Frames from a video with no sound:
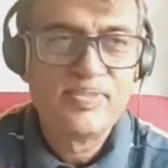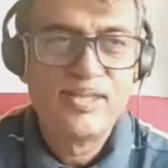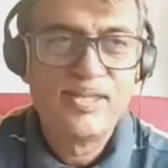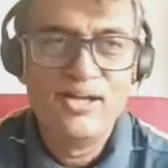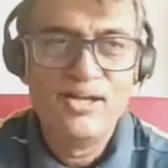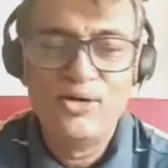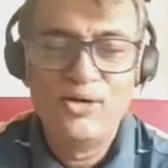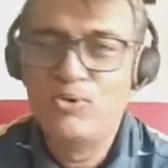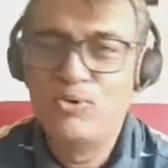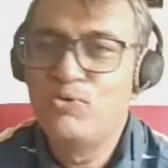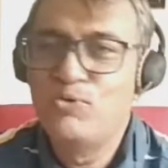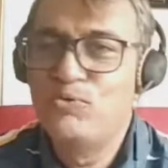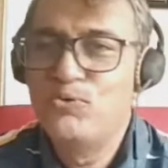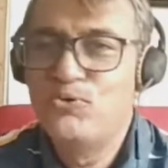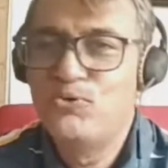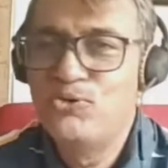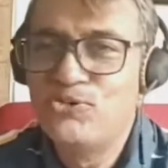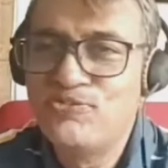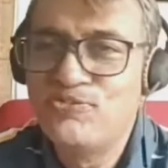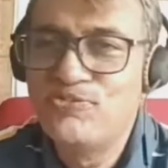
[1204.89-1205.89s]
what
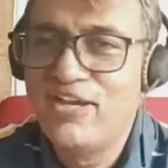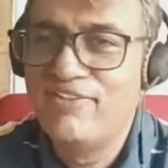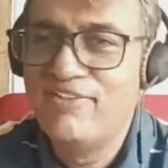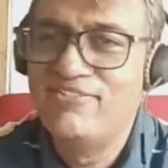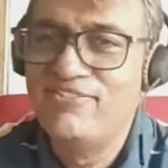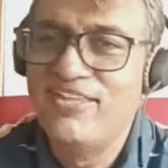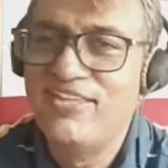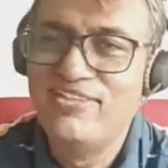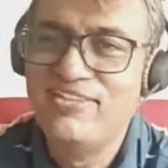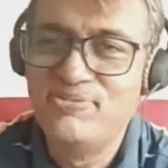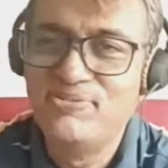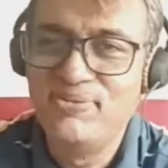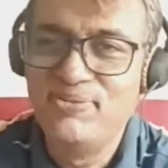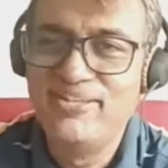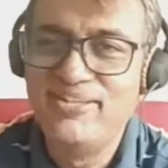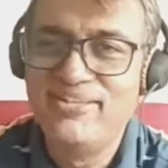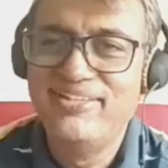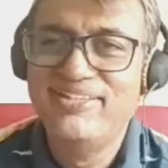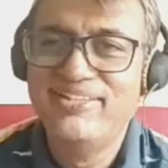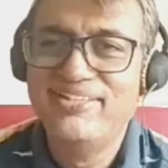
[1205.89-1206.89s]
would those 5 things be?